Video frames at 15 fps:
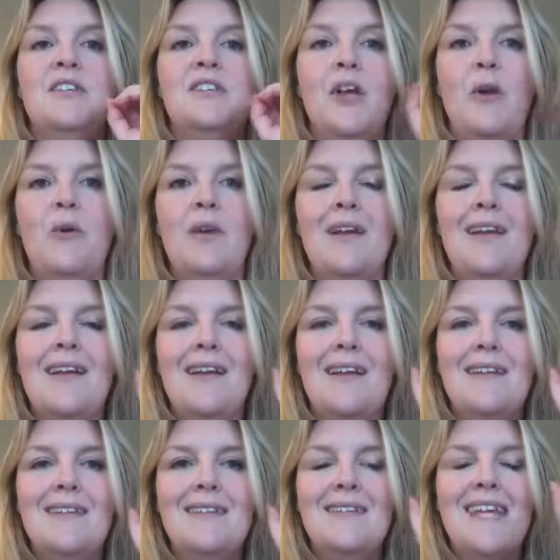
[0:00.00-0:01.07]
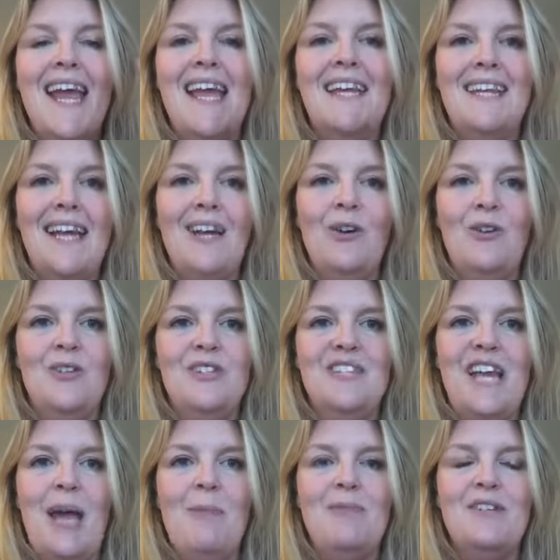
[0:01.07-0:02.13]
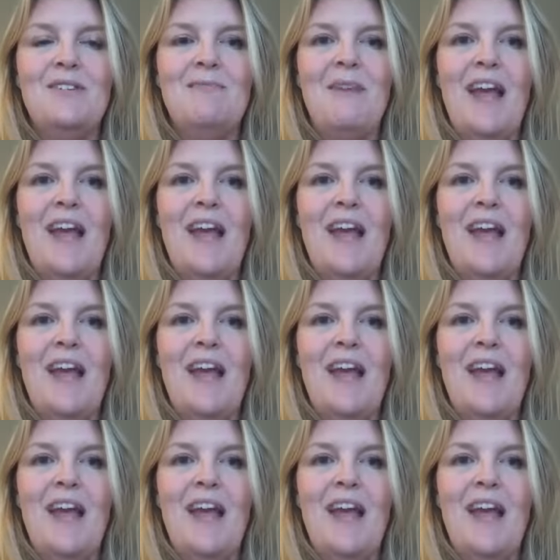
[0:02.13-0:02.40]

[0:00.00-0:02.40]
So take that concept,